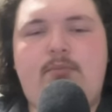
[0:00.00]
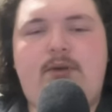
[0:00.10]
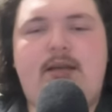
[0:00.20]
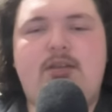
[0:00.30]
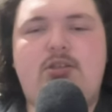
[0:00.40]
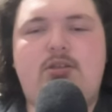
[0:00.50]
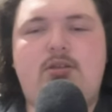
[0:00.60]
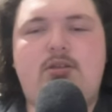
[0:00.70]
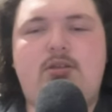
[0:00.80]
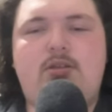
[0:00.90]
because
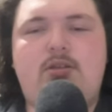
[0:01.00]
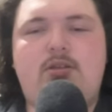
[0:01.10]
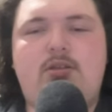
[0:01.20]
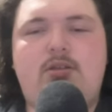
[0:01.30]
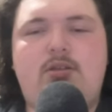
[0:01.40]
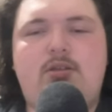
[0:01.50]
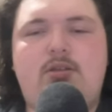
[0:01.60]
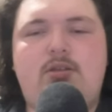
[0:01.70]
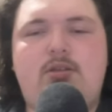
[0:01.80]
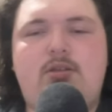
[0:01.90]
as we talked about
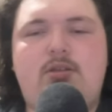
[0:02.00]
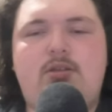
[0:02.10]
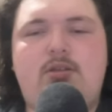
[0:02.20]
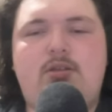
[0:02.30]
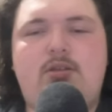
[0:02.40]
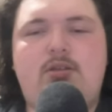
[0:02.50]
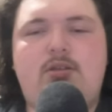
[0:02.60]
before with Cason Wallace,